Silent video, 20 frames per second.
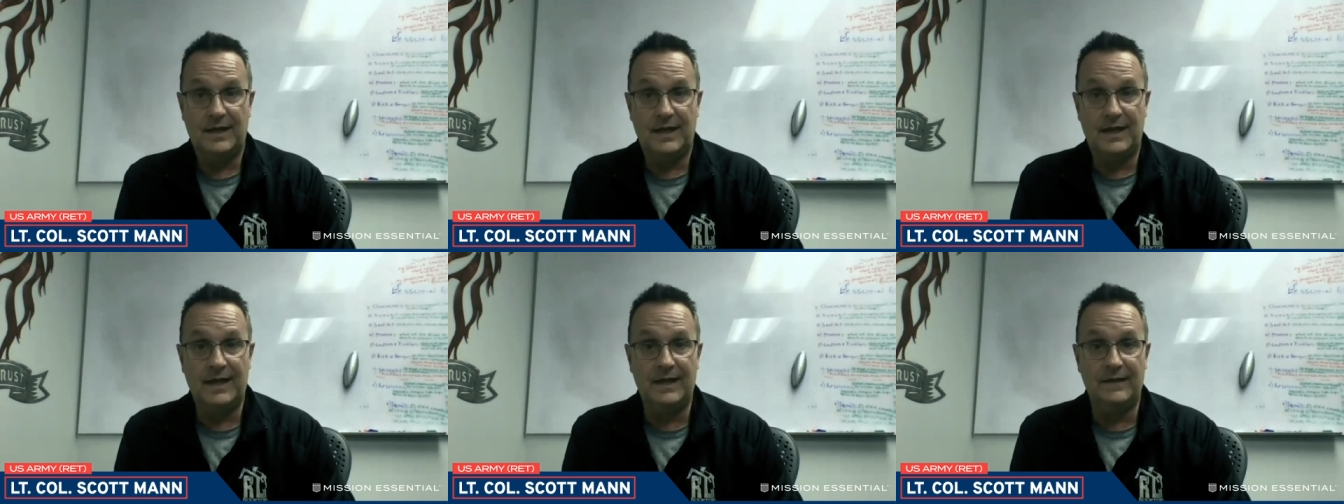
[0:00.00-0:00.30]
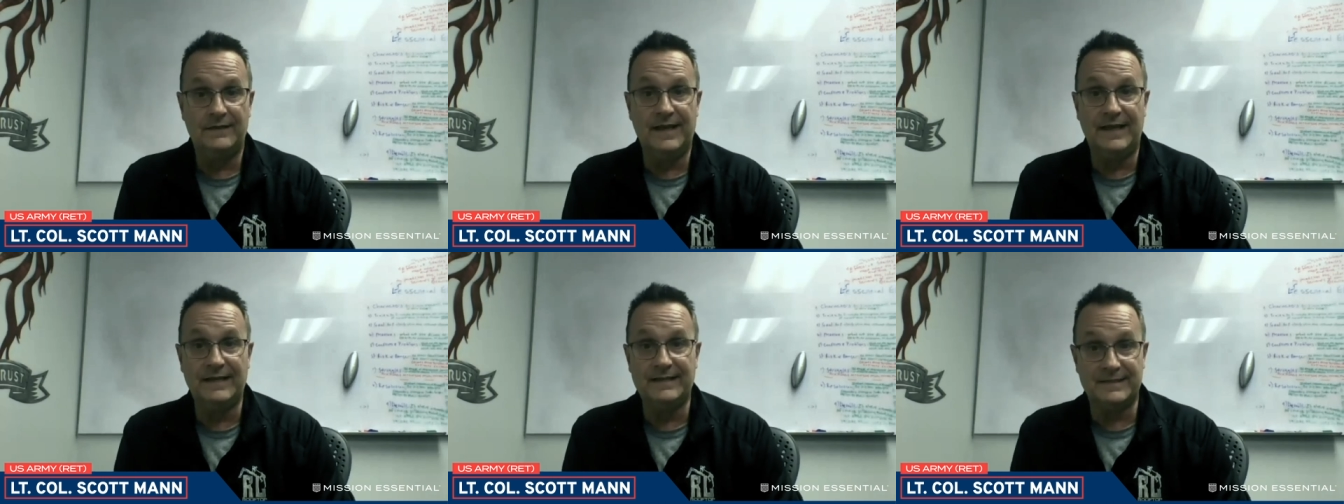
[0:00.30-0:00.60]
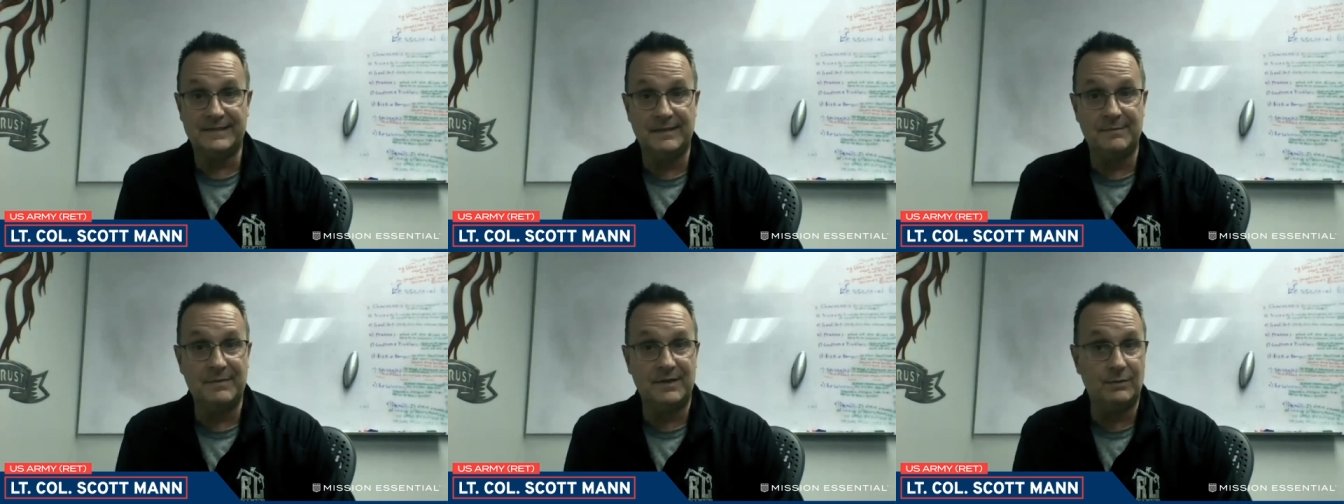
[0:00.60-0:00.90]
and that
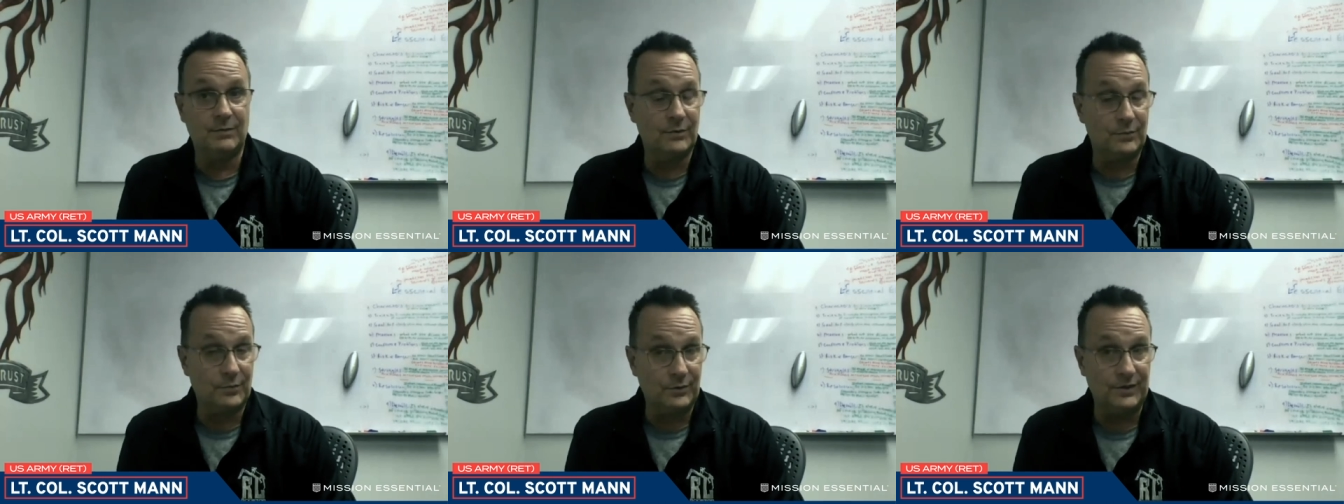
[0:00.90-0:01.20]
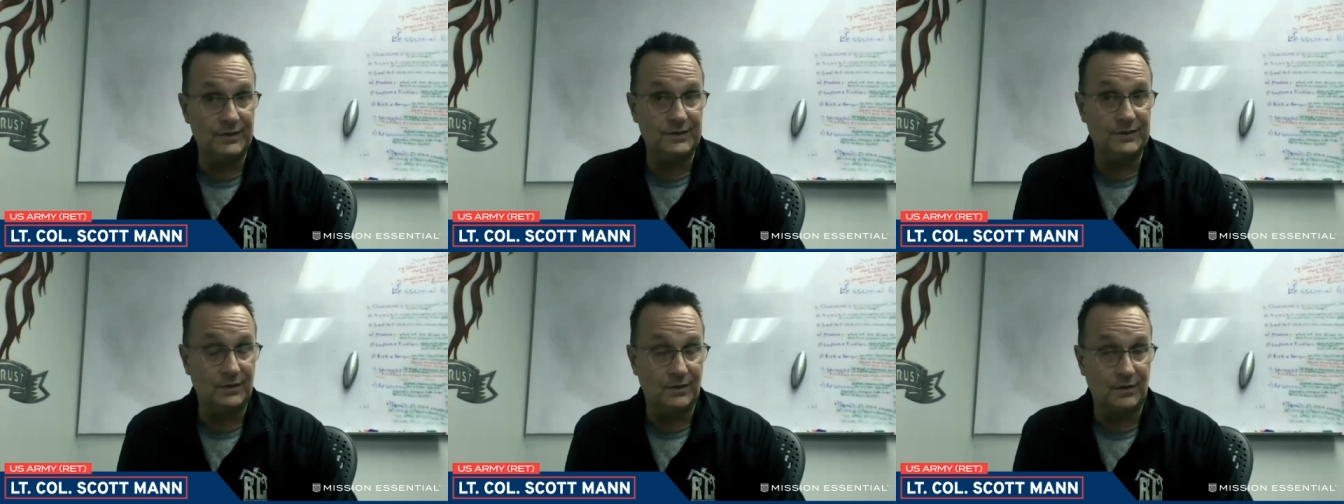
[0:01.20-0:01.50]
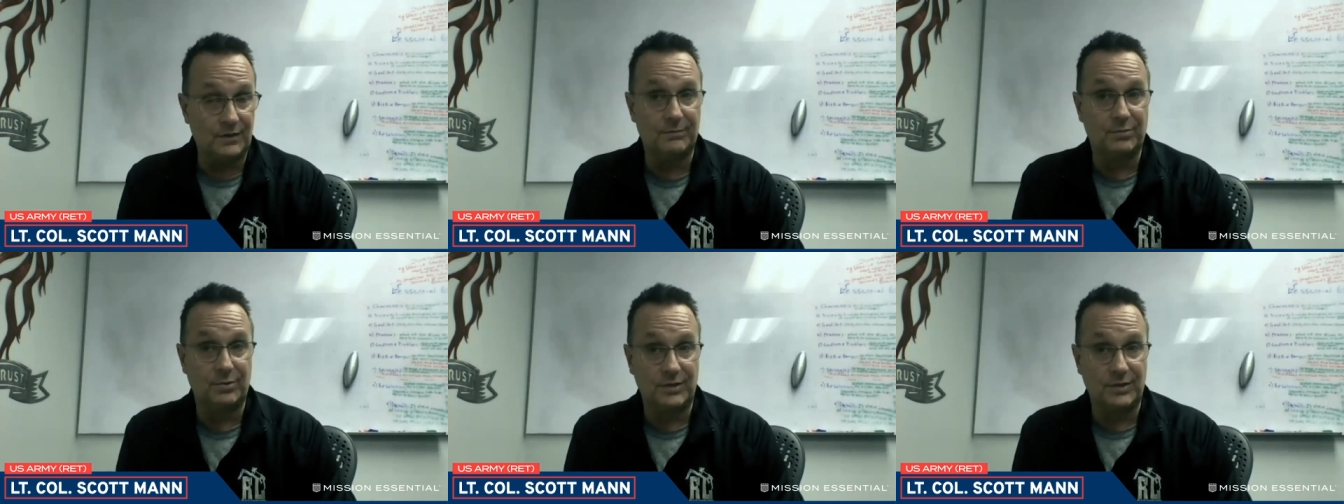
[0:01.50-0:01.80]
sent me to a really
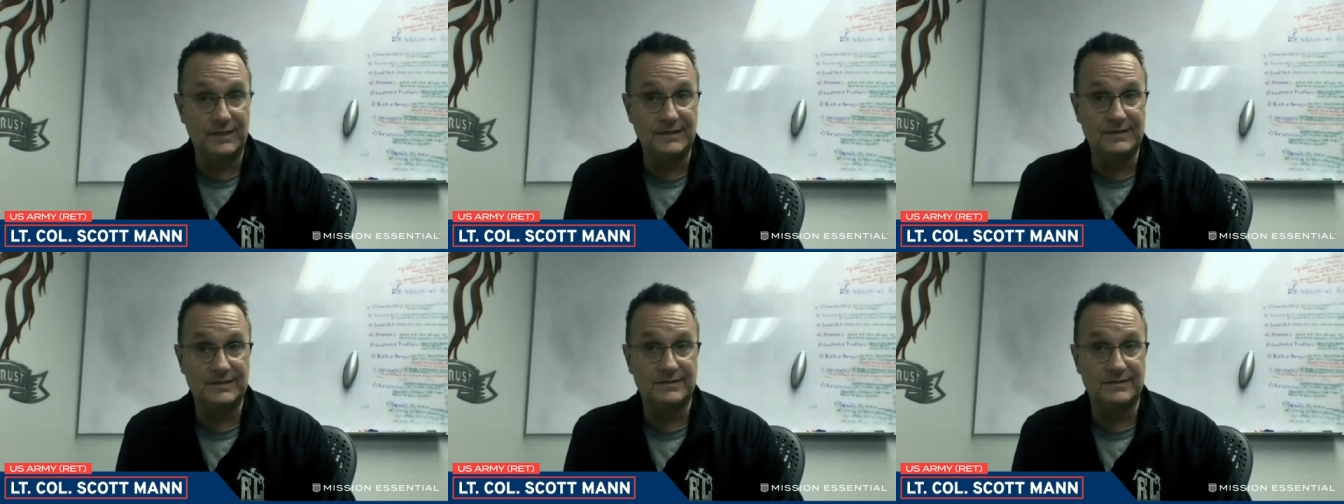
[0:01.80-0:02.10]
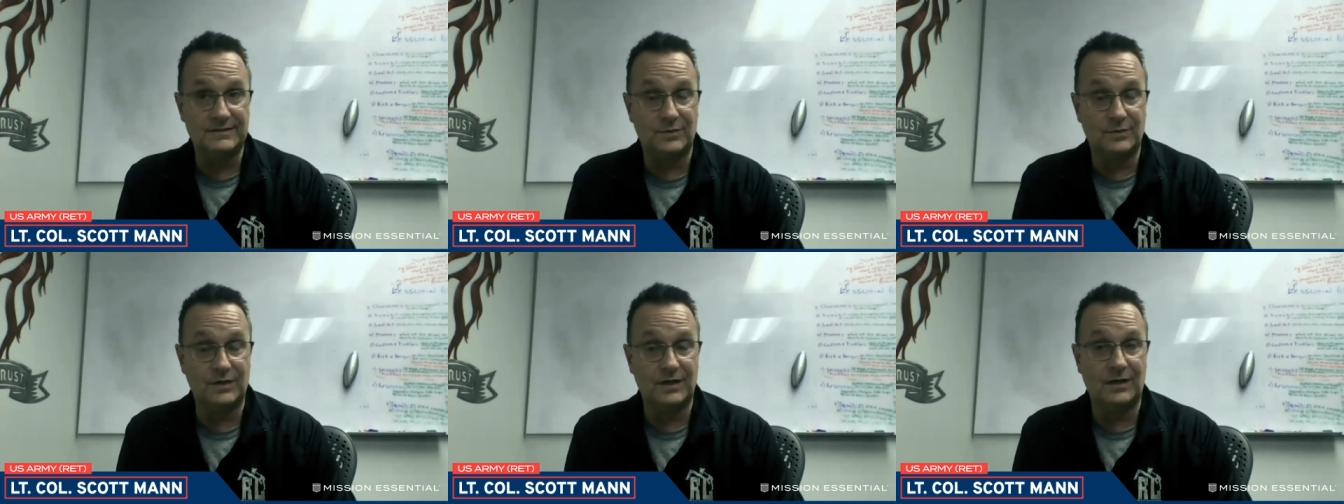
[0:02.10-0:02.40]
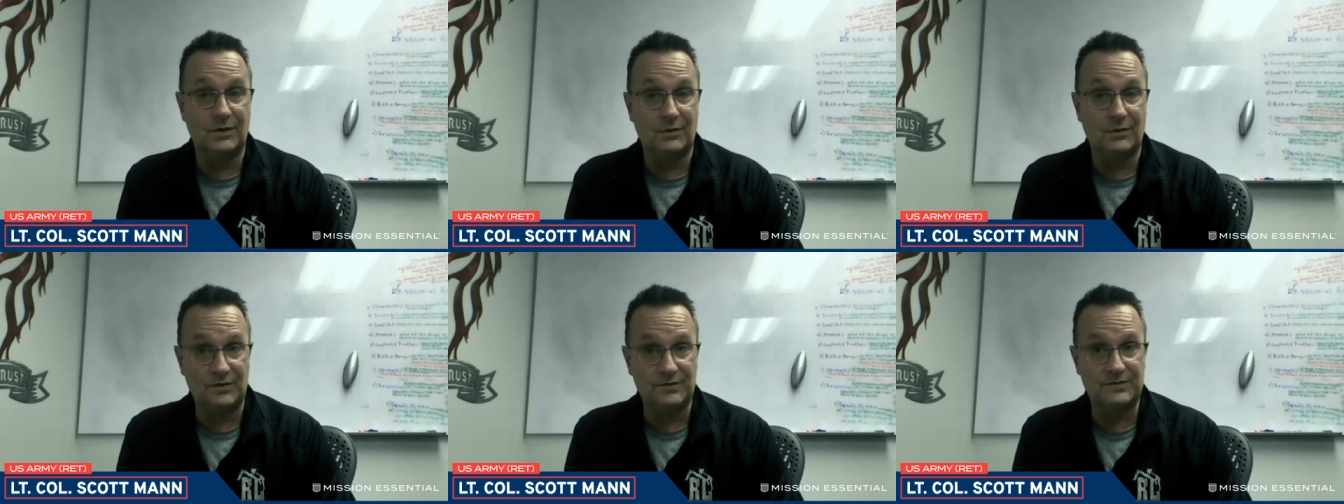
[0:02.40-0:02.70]
dark place where I
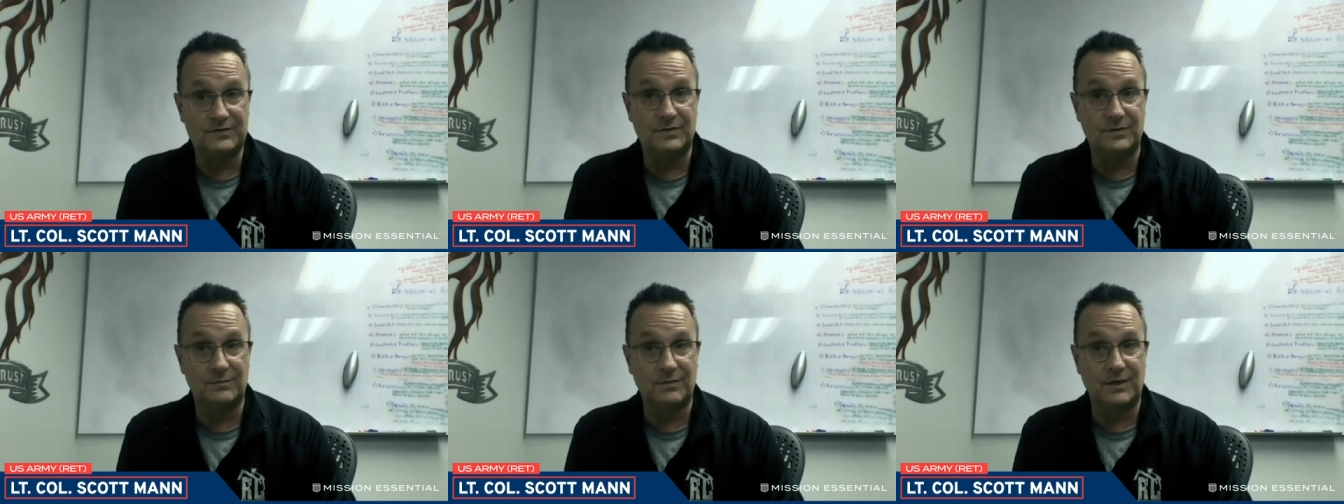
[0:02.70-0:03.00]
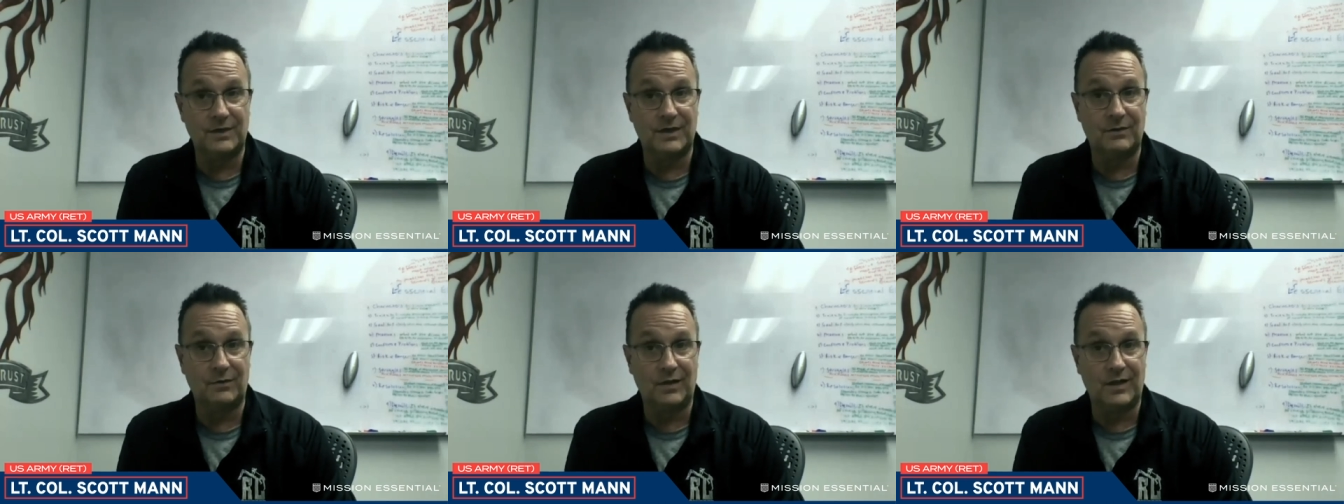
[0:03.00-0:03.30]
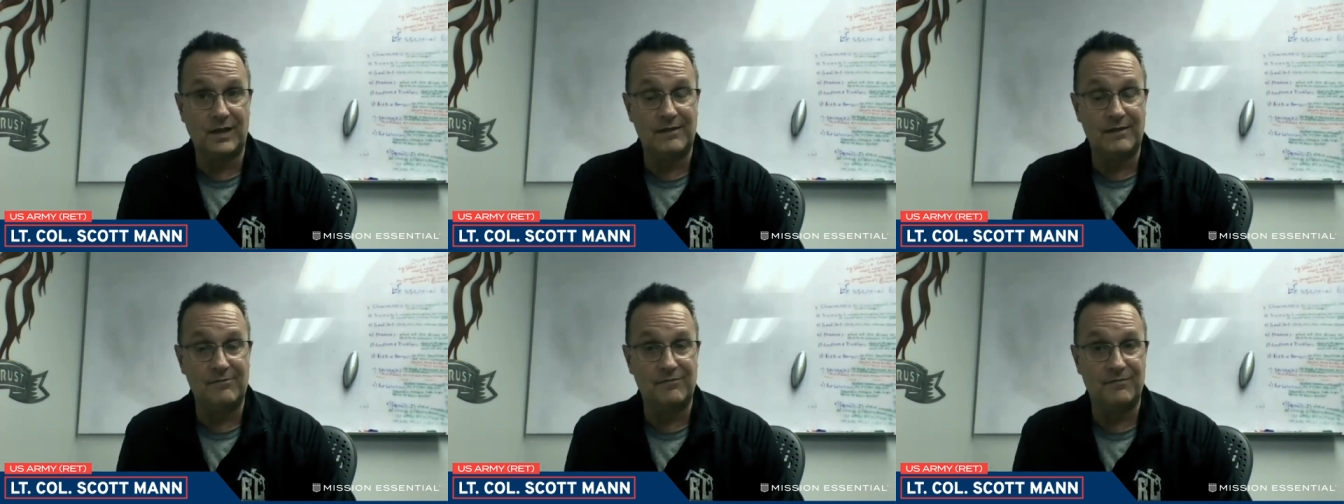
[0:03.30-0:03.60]
almost took my own
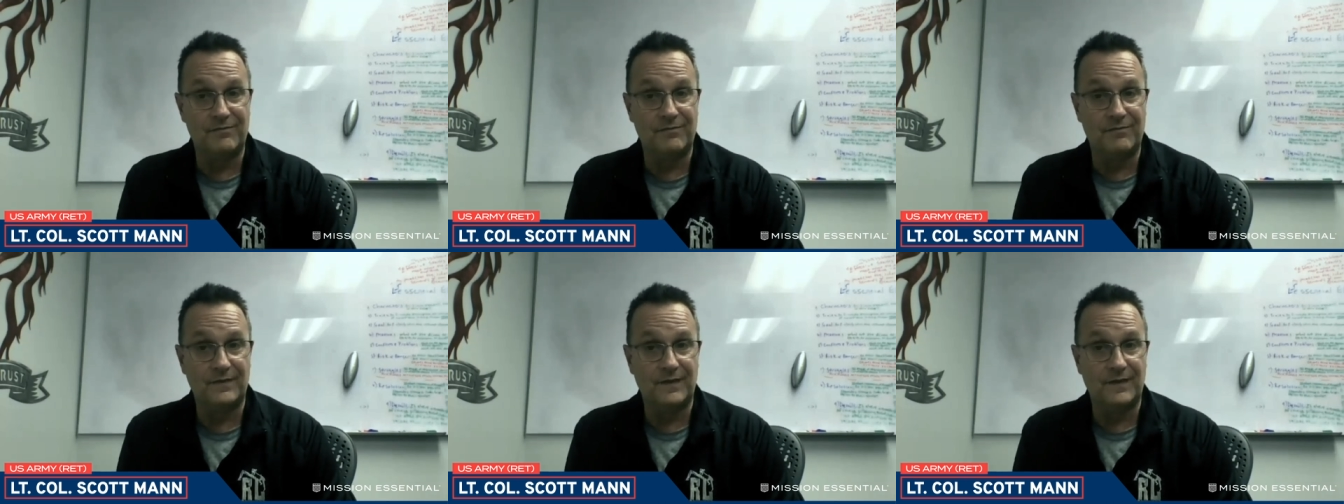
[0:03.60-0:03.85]
life.